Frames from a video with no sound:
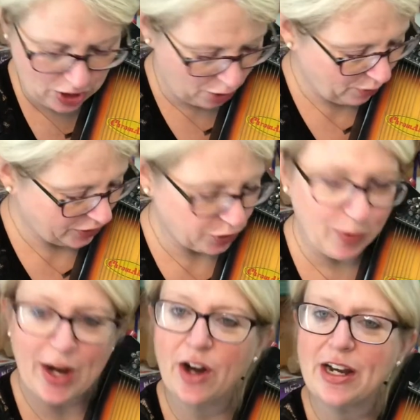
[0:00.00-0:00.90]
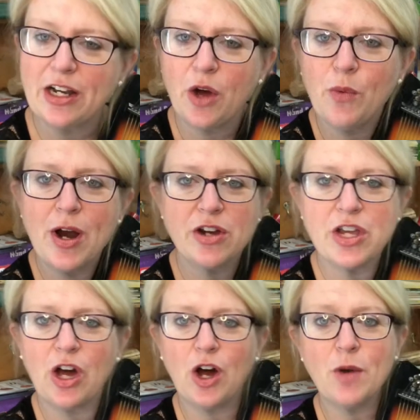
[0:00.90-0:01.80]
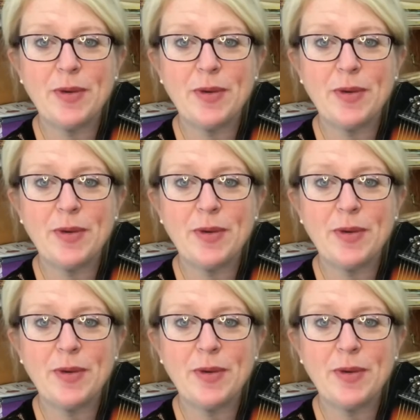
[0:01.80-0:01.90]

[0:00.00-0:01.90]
know what you're wearing and know where you are,